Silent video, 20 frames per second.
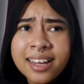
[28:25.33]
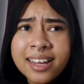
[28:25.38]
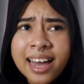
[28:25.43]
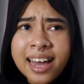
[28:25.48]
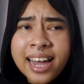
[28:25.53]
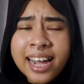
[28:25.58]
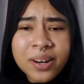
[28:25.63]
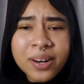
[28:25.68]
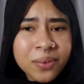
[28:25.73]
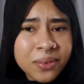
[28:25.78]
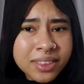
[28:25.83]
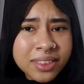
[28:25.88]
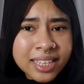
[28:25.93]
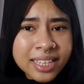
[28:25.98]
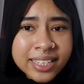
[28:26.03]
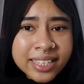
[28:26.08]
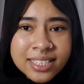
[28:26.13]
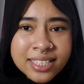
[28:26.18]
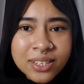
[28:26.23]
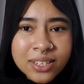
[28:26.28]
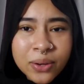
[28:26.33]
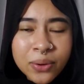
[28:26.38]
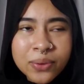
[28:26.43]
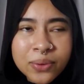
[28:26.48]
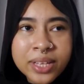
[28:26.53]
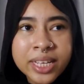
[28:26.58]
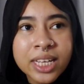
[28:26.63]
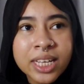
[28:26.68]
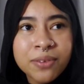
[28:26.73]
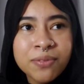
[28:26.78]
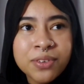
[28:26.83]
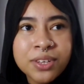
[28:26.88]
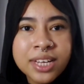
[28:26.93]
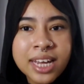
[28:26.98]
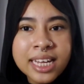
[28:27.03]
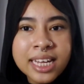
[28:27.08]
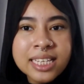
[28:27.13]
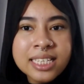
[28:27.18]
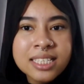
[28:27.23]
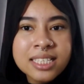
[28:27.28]
I don't think so. Like, if you
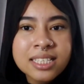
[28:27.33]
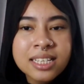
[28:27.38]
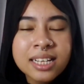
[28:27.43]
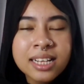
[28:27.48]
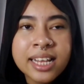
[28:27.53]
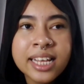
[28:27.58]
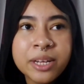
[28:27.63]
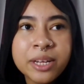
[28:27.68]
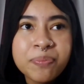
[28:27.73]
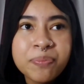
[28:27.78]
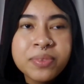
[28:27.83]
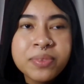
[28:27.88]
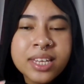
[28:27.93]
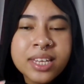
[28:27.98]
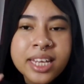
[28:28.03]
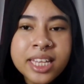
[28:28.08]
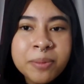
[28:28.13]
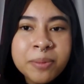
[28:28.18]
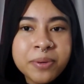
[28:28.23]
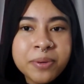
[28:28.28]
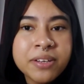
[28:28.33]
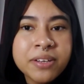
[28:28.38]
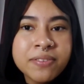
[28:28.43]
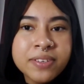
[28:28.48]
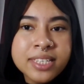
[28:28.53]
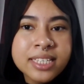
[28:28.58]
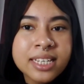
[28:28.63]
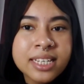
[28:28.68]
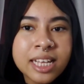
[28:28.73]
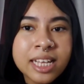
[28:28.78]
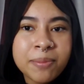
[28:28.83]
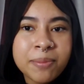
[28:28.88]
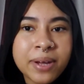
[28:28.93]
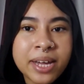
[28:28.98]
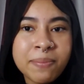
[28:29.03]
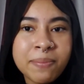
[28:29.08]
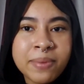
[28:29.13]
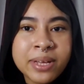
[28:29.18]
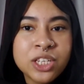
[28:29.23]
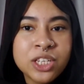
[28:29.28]
guys, like, in the previous clip,
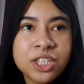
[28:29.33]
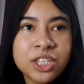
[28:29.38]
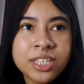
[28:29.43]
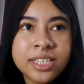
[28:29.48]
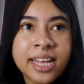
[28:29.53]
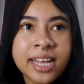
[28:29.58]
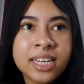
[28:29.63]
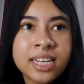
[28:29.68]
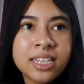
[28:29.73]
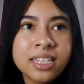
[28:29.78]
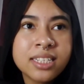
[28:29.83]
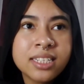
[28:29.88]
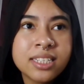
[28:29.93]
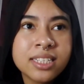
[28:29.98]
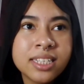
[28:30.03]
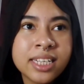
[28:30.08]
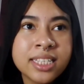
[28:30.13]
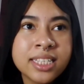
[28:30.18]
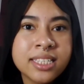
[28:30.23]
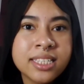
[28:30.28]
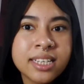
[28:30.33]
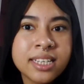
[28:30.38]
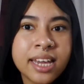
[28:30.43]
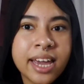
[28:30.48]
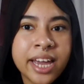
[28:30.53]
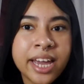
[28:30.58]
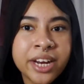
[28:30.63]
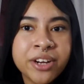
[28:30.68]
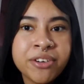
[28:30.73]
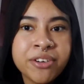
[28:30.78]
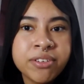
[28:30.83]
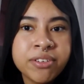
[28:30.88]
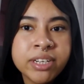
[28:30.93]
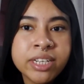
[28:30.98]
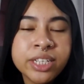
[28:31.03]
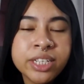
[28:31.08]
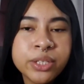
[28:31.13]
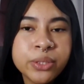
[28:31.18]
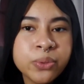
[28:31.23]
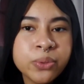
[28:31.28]
I mentioned that it's
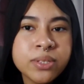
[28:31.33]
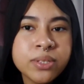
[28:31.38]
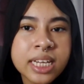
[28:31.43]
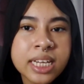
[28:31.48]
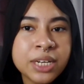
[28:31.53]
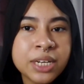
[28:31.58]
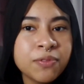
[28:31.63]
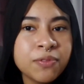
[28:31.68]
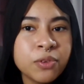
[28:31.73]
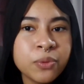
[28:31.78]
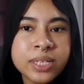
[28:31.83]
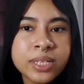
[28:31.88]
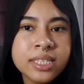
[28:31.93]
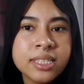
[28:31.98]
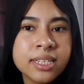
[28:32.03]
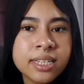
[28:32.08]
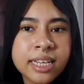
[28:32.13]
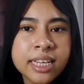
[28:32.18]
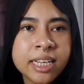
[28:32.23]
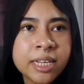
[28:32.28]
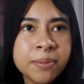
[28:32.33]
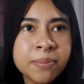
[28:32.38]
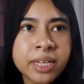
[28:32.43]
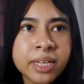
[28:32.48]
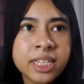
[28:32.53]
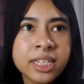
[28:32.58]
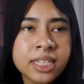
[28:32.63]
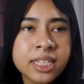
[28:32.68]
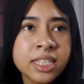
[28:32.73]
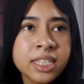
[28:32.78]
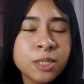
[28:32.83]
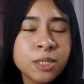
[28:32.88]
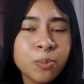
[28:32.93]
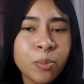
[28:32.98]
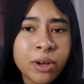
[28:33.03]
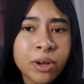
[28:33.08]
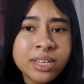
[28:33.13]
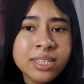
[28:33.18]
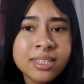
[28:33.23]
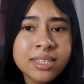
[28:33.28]
Henry who's influencing him and is
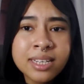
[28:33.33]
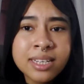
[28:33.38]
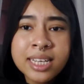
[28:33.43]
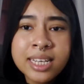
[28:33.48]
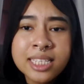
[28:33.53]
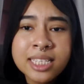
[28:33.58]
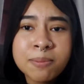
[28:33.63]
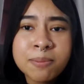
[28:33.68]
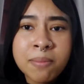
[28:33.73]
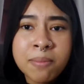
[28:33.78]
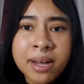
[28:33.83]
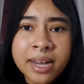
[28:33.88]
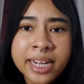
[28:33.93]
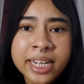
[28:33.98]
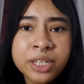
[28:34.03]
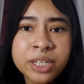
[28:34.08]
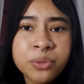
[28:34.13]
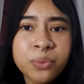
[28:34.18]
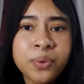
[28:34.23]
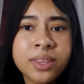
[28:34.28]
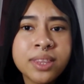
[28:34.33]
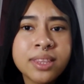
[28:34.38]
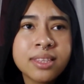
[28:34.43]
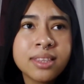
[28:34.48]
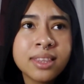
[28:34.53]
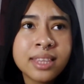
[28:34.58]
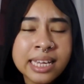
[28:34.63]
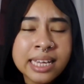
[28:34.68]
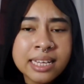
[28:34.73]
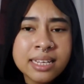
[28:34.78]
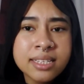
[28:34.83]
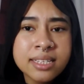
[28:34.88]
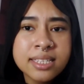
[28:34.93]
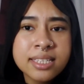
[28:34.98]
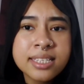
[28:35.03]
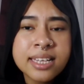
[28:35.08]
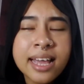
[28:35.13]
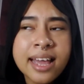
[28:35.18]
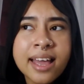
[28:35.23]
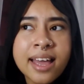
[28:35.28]
poisoning his mind with
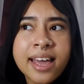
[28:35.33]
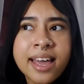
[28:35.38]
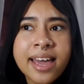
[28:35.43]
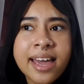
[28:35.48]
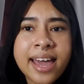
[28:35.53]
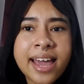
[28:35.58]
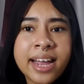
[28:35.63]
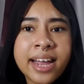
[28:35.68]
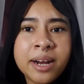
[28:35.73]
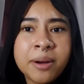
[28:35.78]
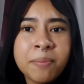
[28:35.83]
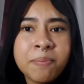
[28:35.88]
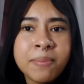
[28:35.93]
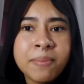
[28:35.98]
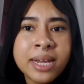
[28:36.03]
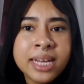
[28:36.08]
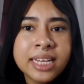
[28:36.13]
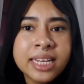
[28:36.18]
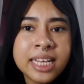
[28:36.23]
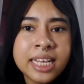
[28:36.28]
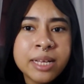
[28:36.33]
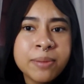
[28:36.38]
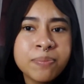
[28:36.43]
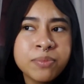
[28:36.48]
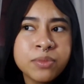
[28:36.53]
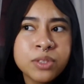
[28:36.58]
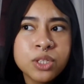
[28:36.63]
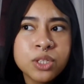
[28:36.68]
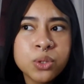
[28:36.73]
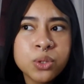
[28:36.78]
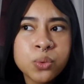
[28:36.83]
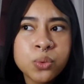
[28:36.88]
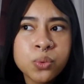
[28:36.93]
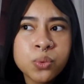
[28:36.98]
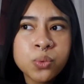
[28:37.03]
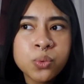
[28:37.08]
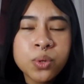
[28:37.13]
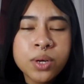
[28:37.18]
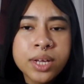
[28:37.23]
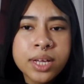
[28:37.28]
things and made him
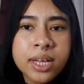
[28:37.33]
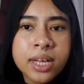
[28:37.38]
to